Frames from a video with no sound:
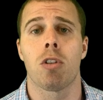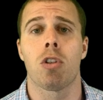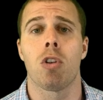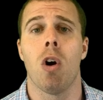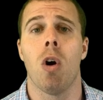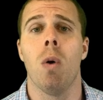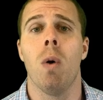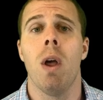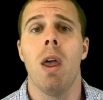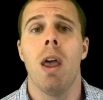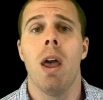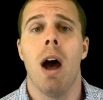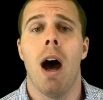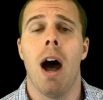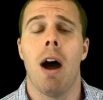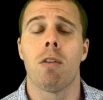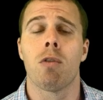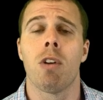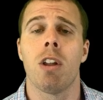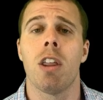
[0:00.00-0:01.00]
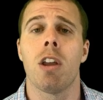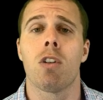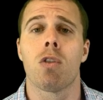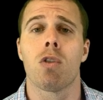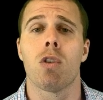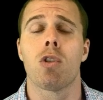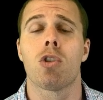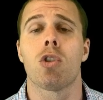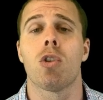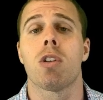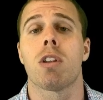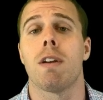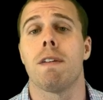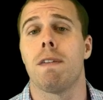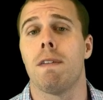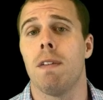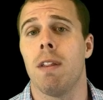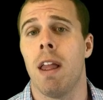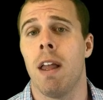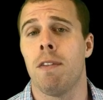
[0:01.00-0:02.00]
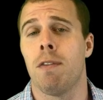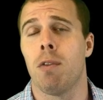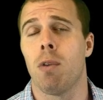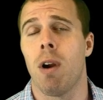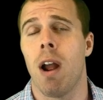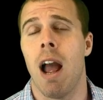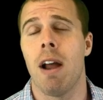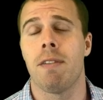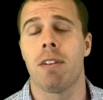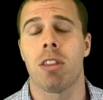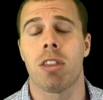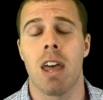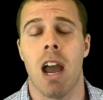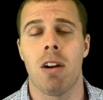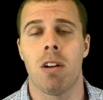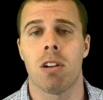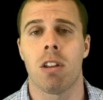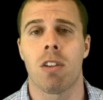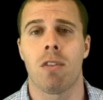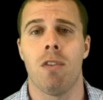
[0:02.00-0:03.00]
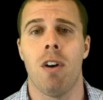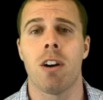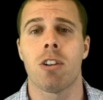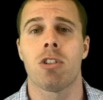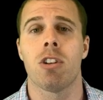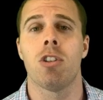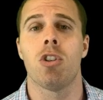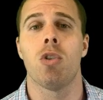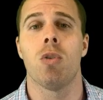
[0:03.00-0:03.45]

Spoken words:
So really crucial if we're having thyroid dysfunction